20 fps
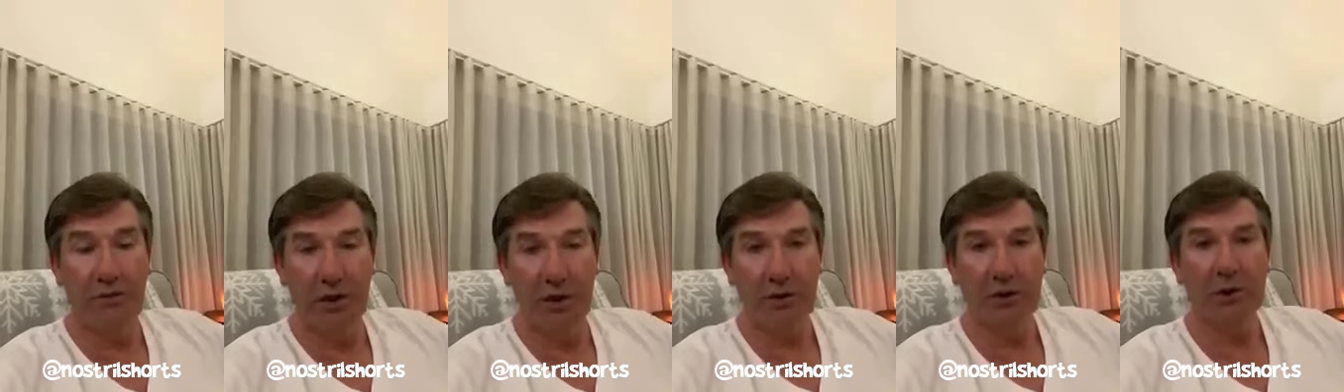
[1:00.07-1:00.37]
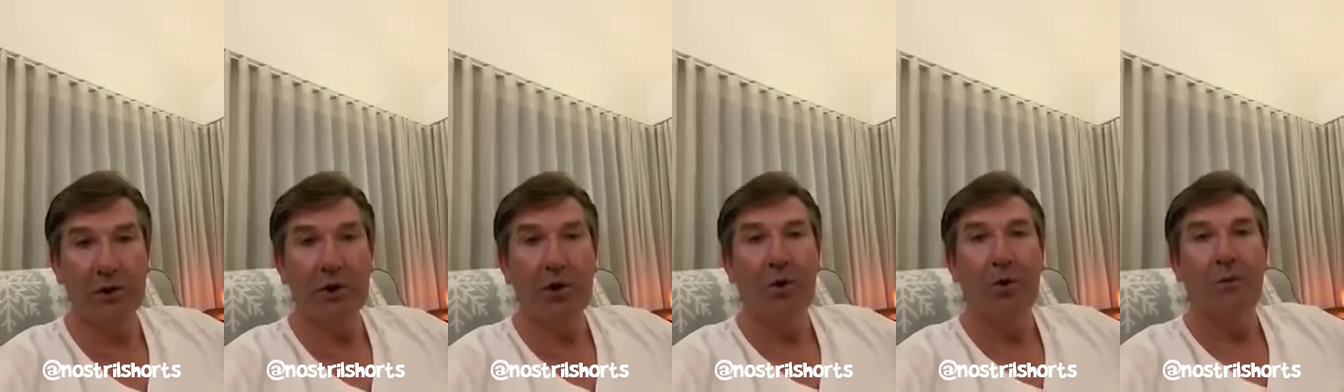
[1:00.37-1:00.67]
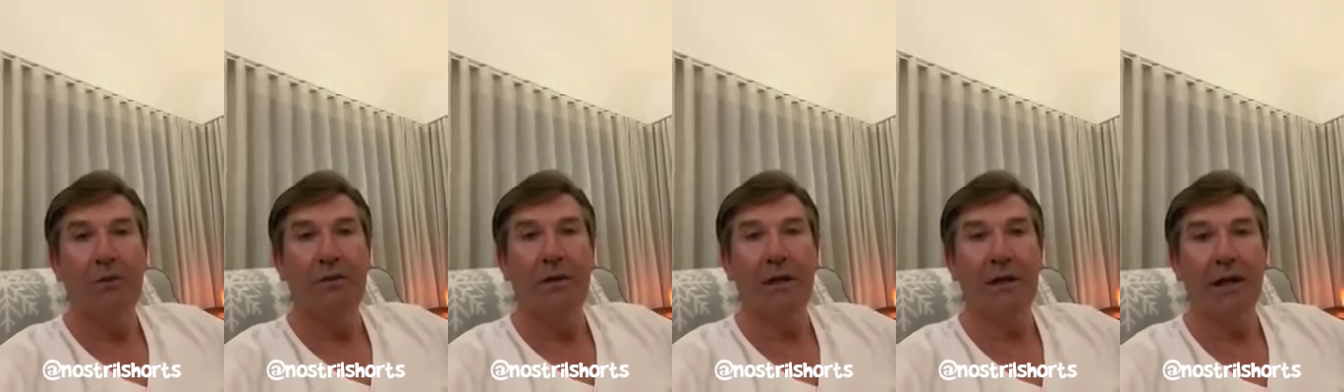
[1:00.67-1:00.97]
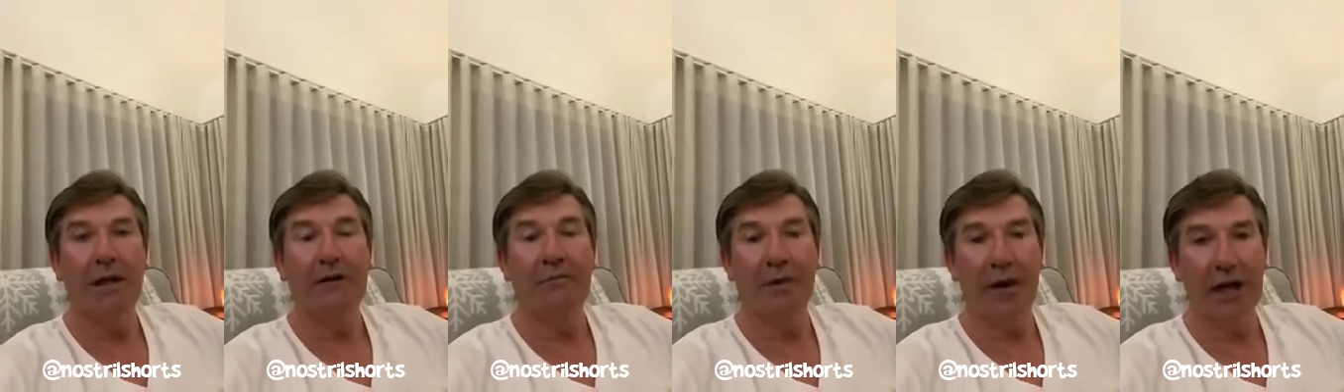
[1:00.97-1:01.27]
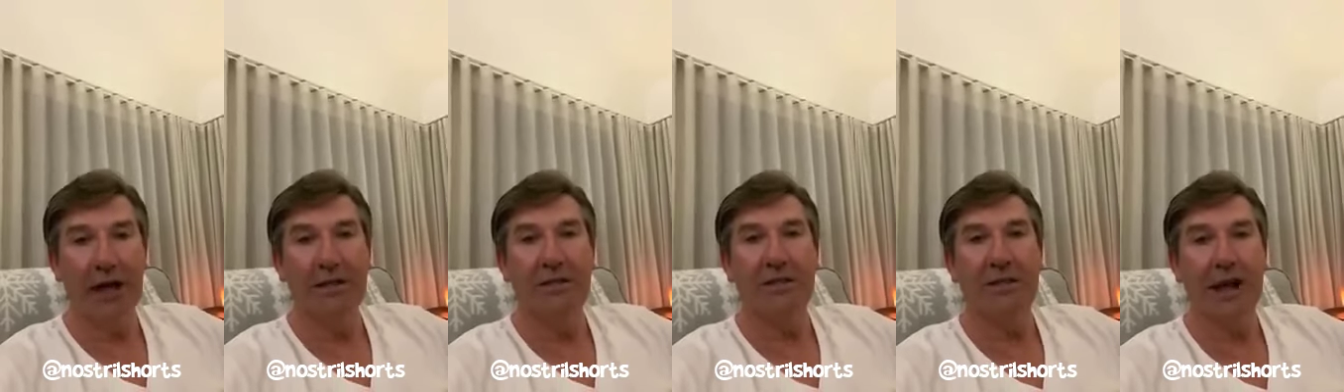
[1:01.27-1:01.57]
Funeral Home,
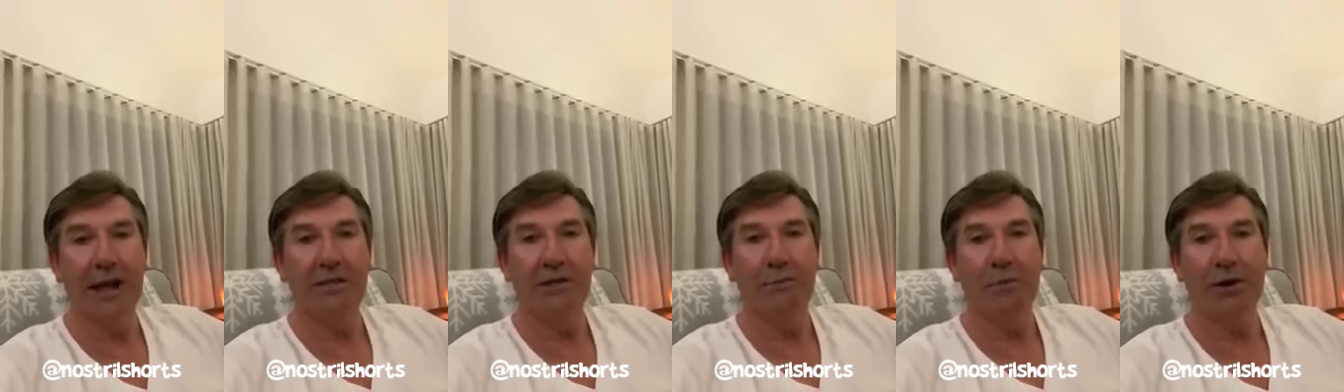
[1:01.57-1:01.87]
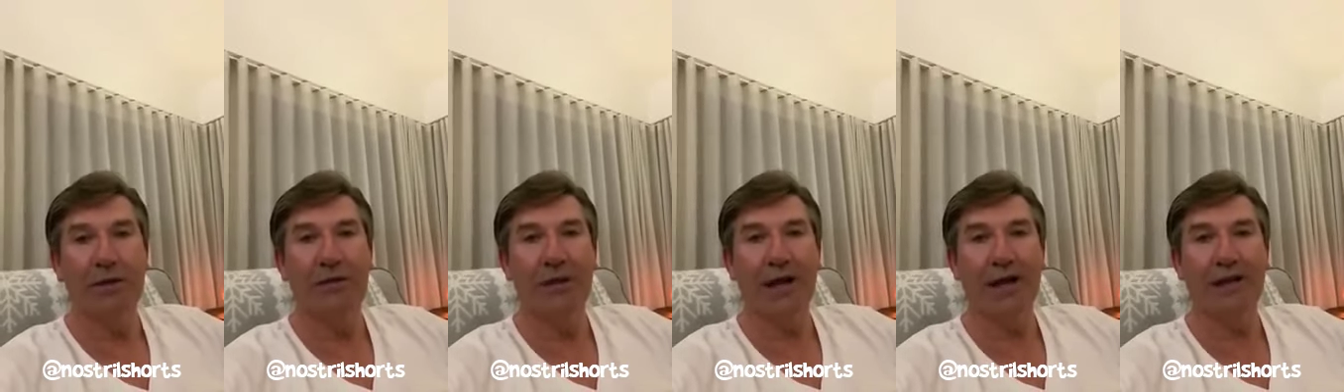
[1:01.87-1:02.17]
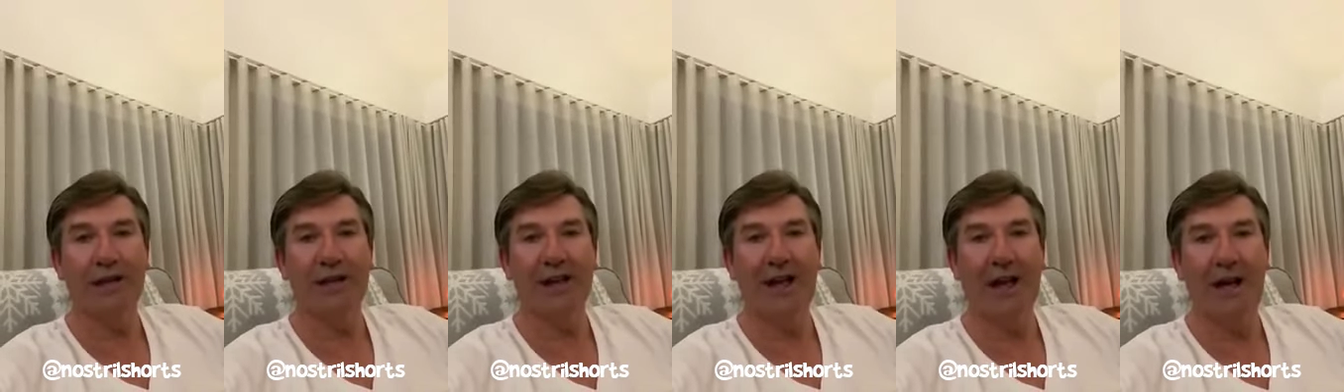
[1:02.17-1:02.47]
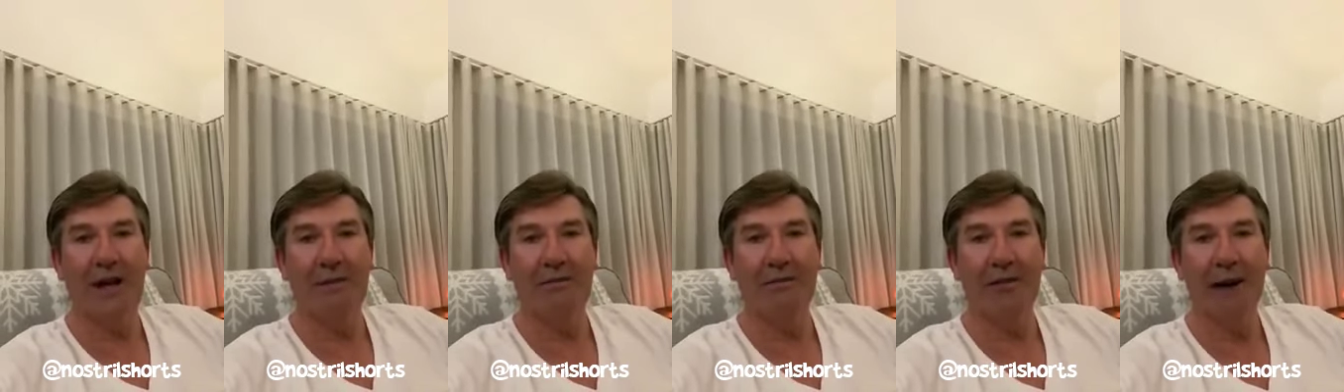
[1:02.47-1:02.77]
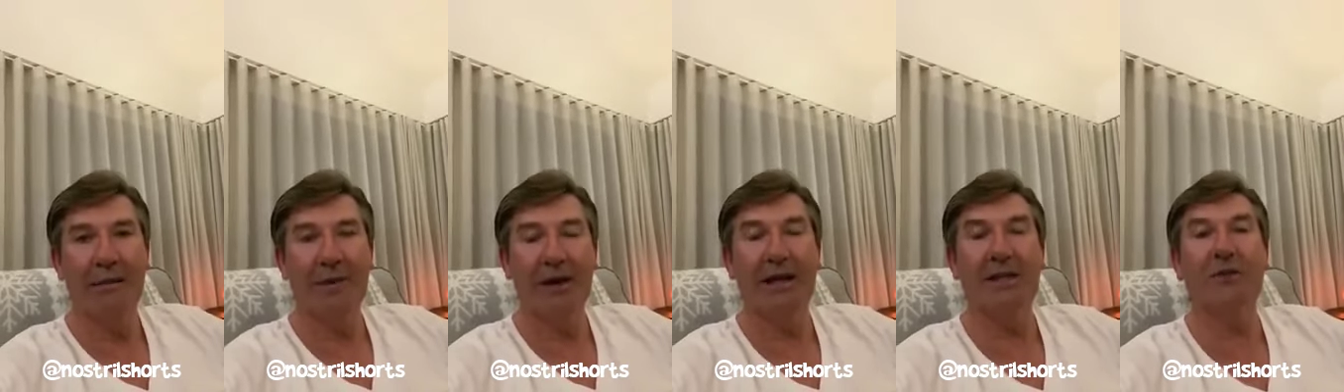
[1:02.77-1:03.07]
Killybegs, next Monday.
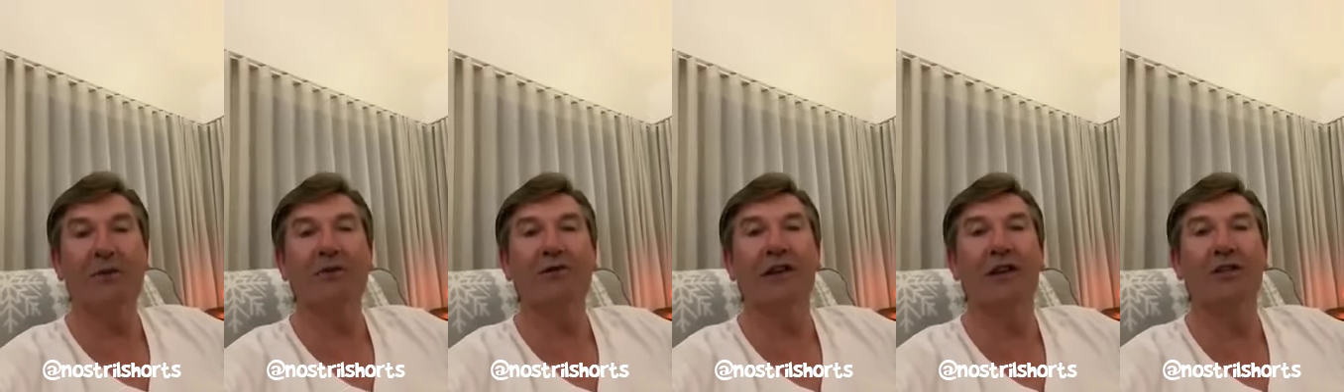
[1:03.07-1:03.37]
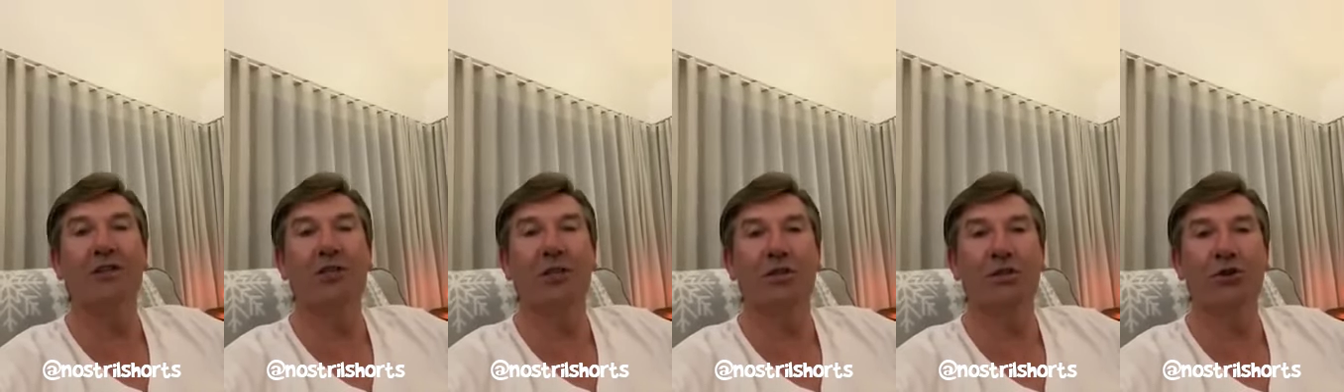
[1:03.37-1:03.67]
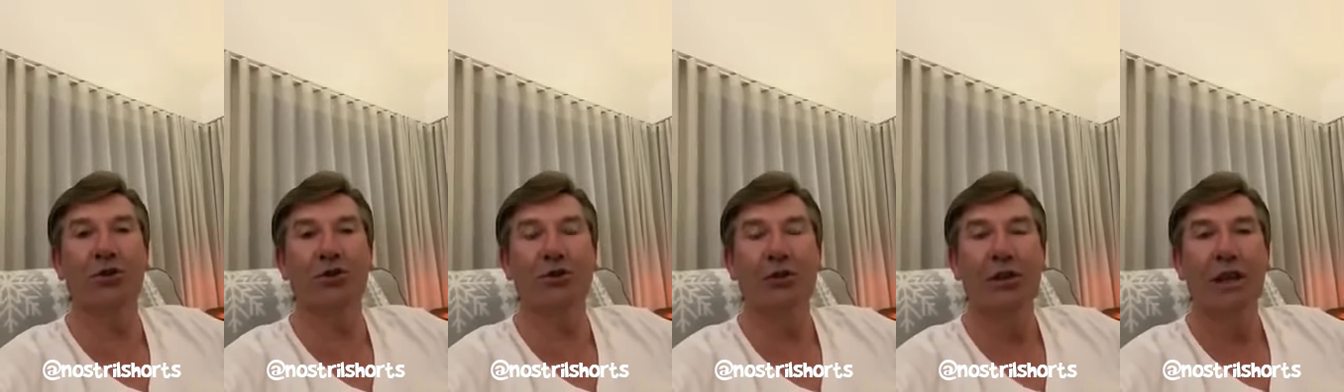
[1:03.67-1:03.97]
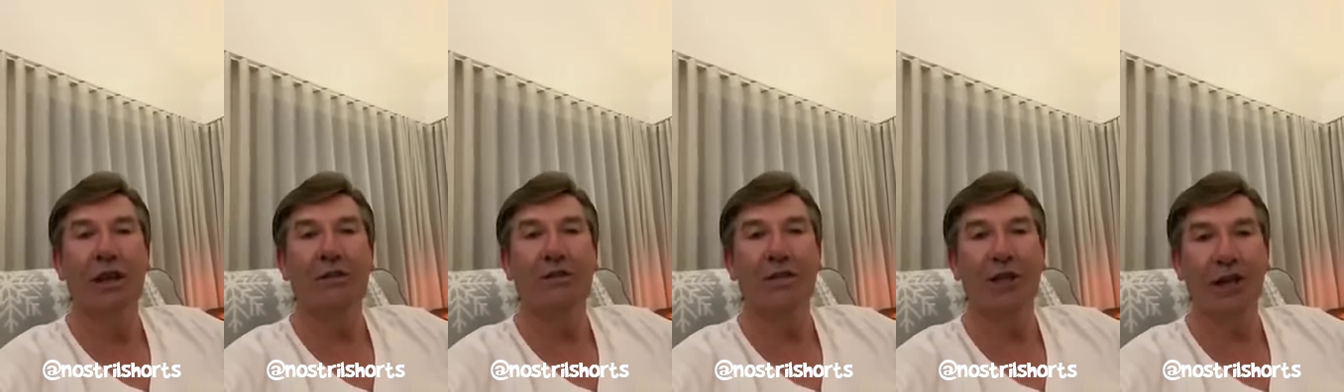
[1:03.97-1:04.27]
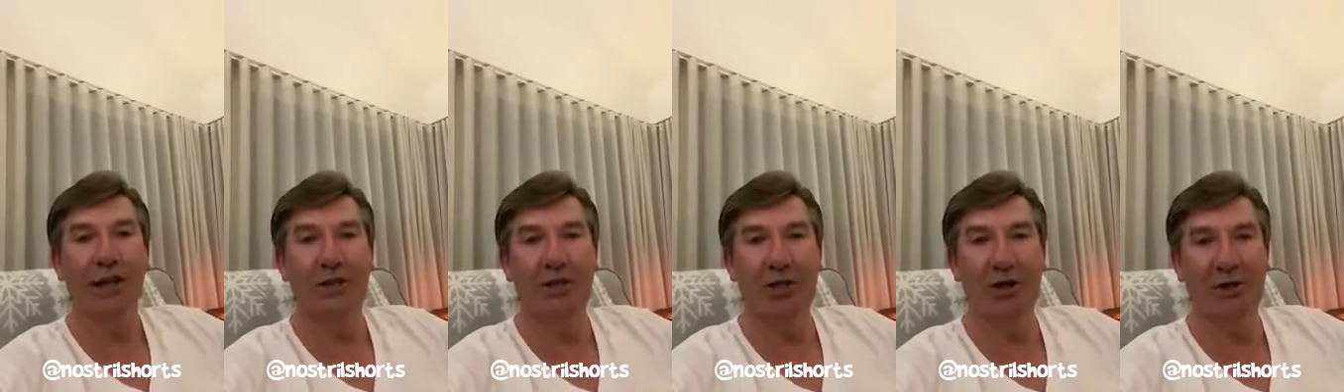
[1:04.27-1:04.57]
Family donations only.
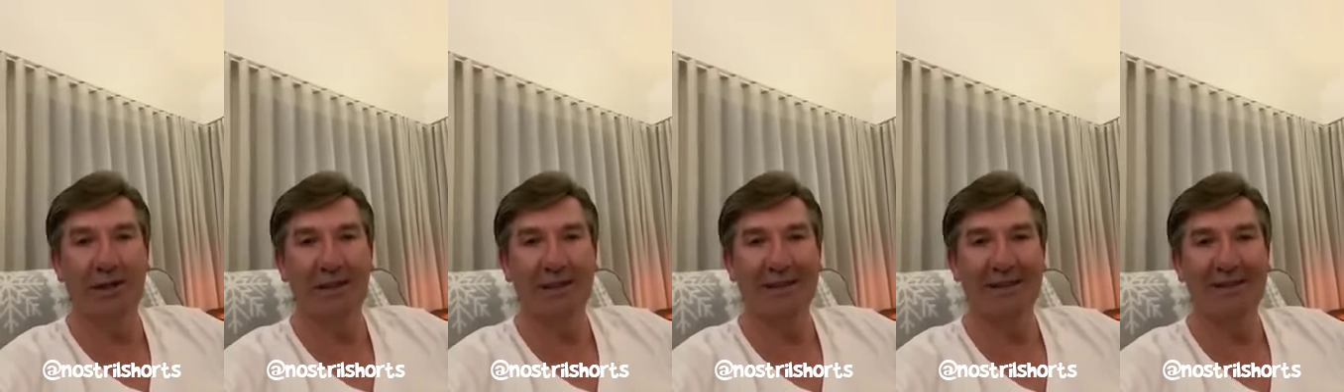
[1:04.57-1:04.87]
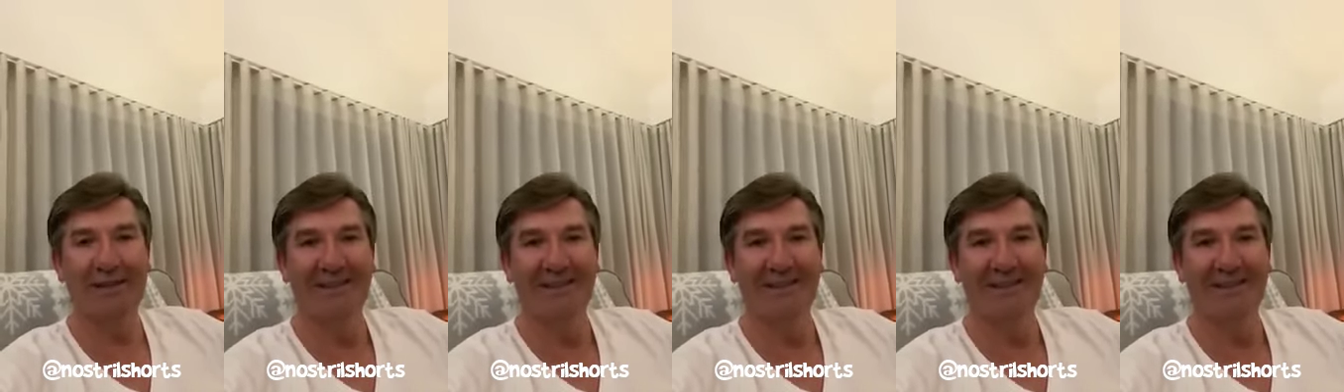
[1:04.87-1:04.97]
Thank you.